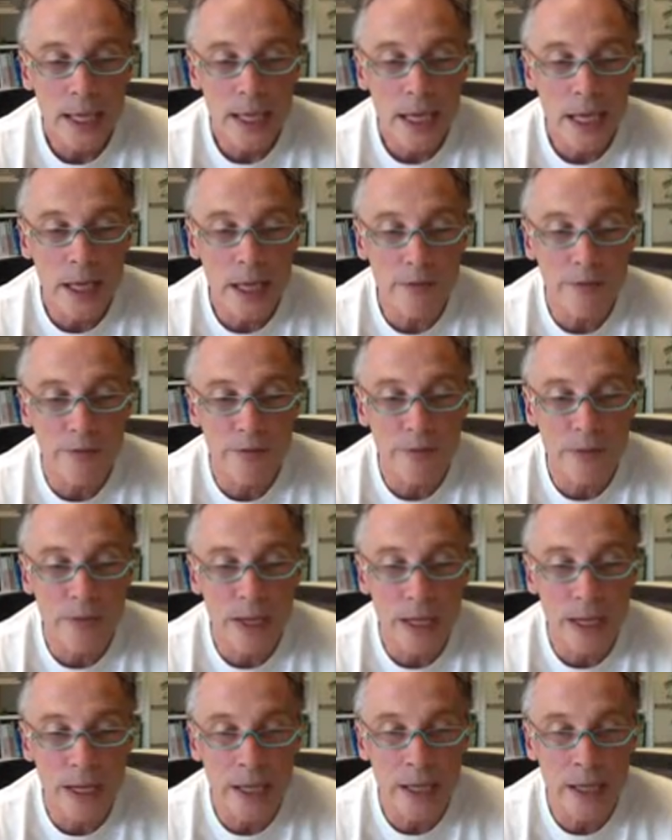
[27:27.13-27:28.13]

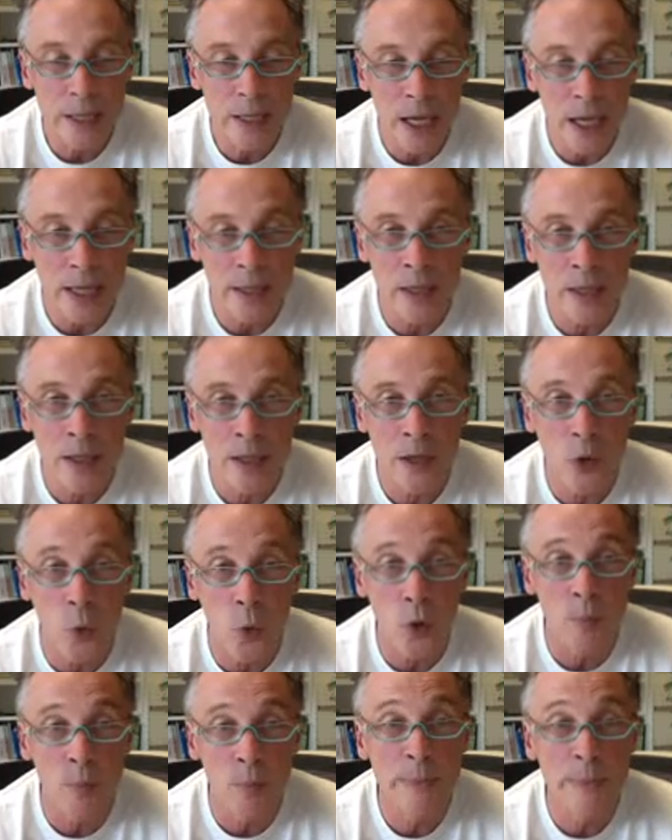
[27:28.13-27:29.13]
And the
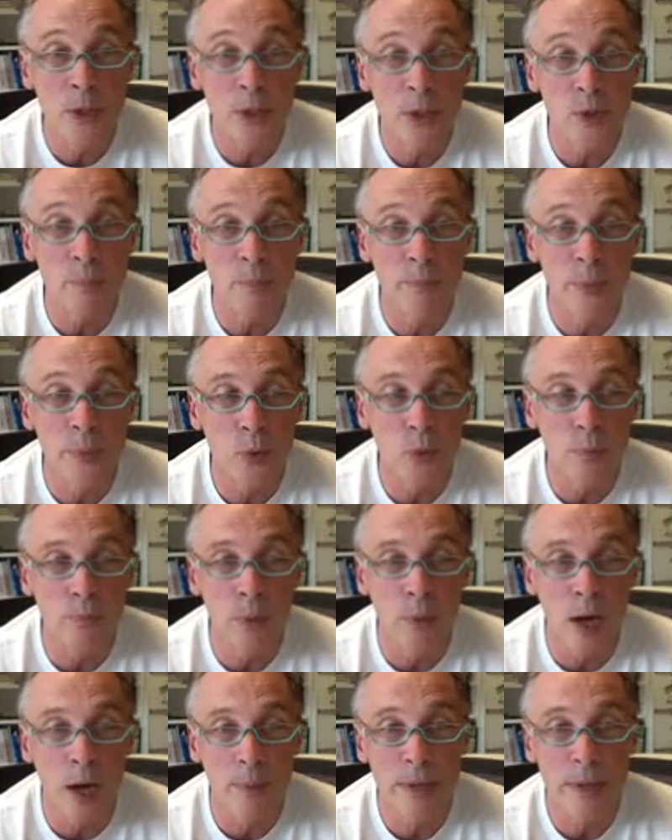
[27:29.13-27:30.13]
automobiles are built
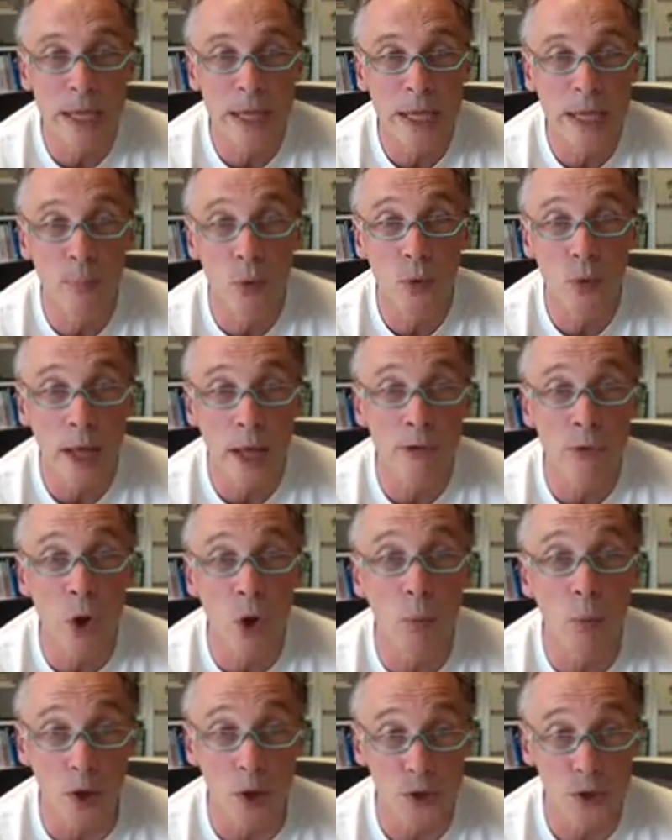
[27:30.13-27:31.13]
by people and
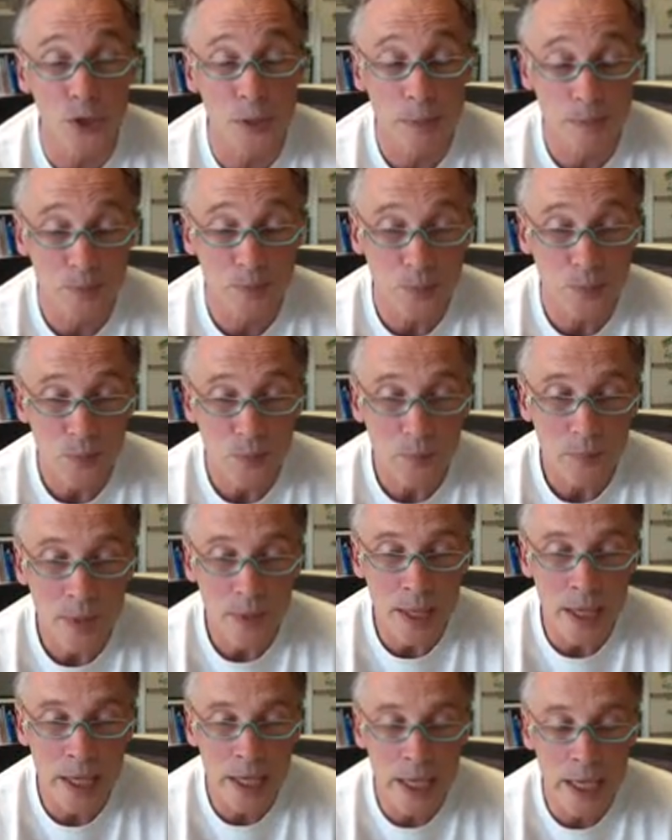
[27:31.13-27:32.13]
robots.
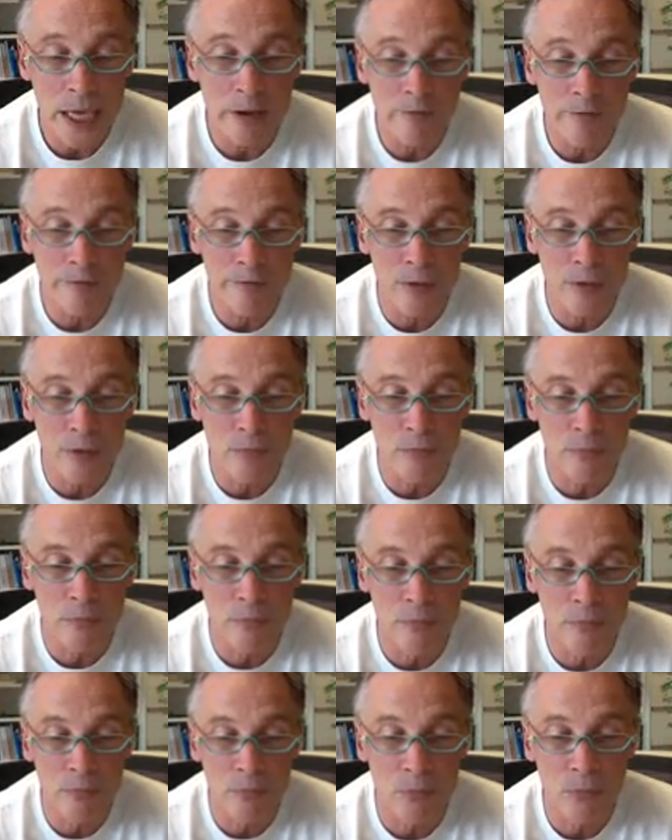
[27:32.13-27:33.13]
If
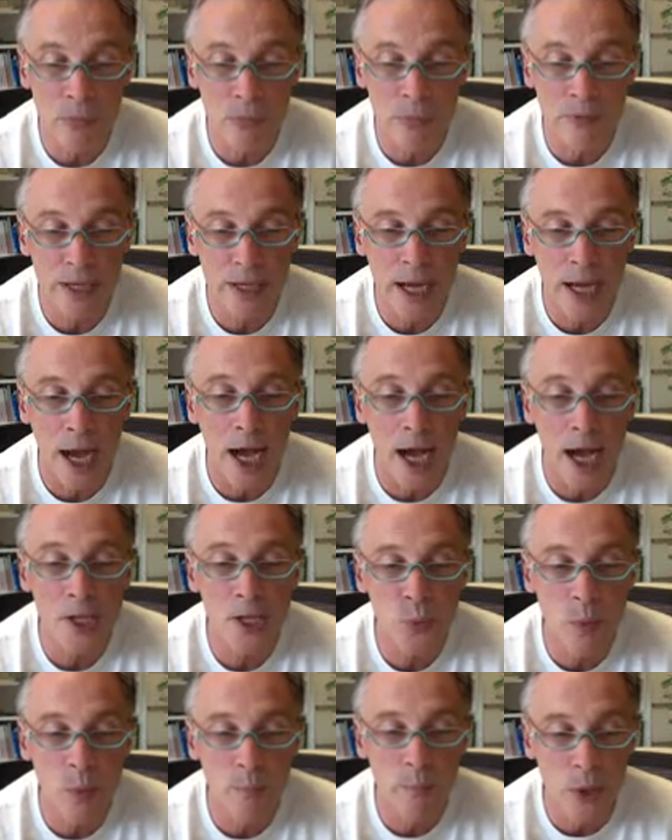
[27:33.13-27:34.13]
the cars
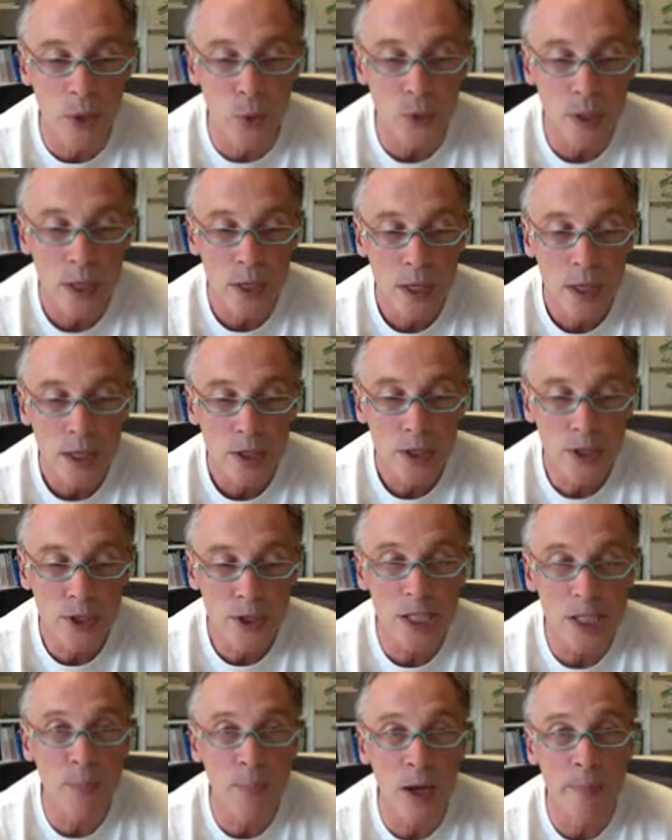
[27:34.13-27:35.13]
were built
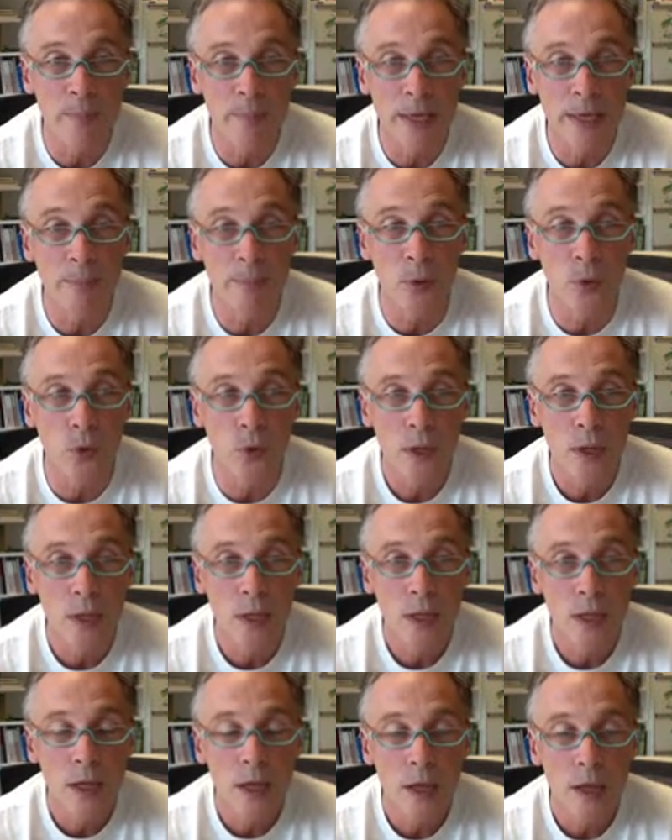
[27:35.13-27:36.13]
just by people,
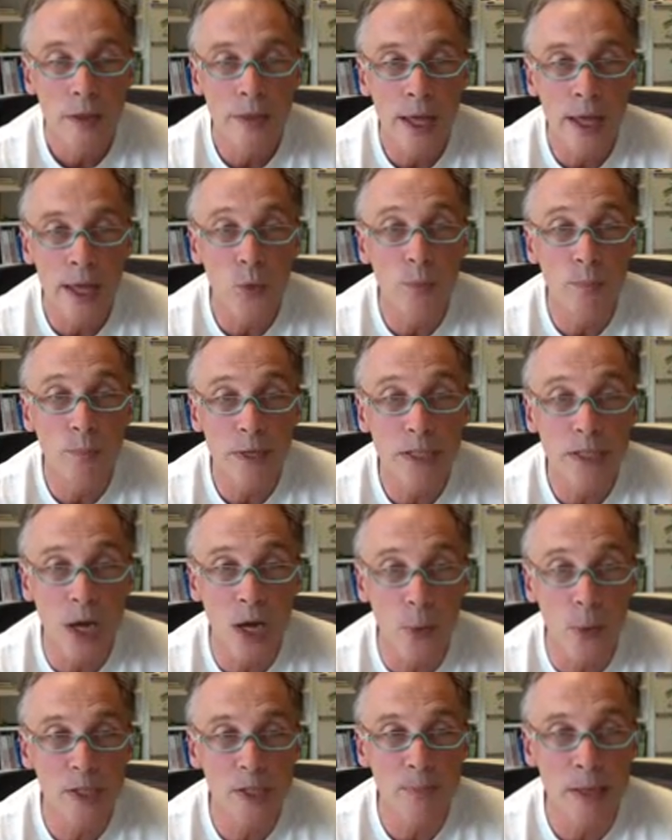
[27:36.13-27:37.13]
they would be
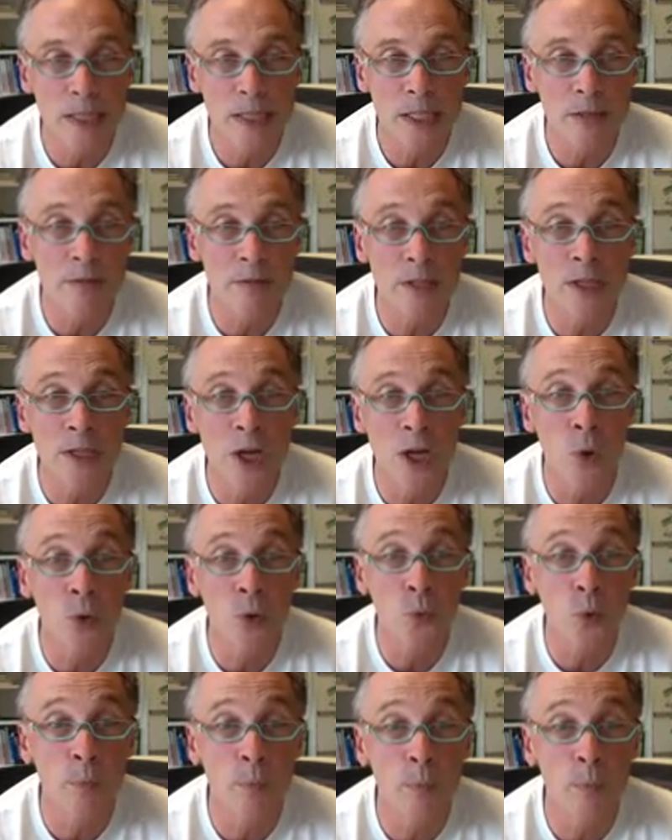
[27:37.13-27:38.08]
so expensive that no one would